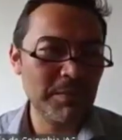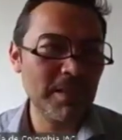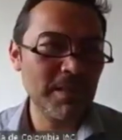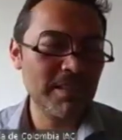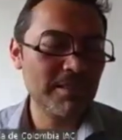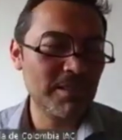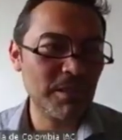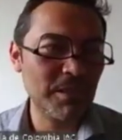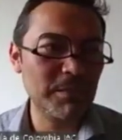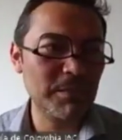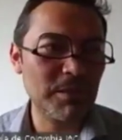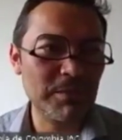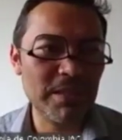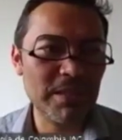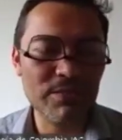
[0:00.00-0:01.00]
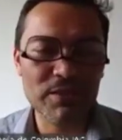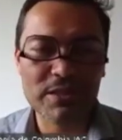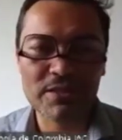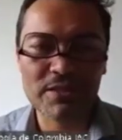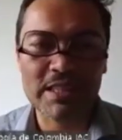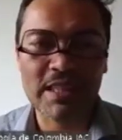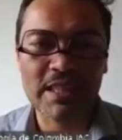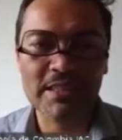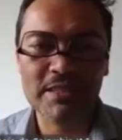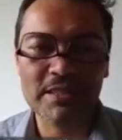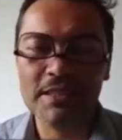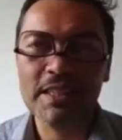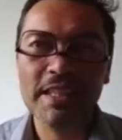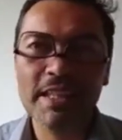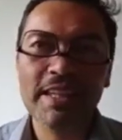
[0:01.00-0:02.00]
Give me some moment for
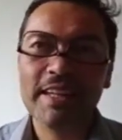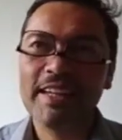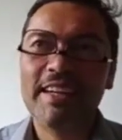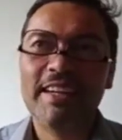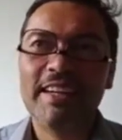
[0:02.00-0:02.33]
translation.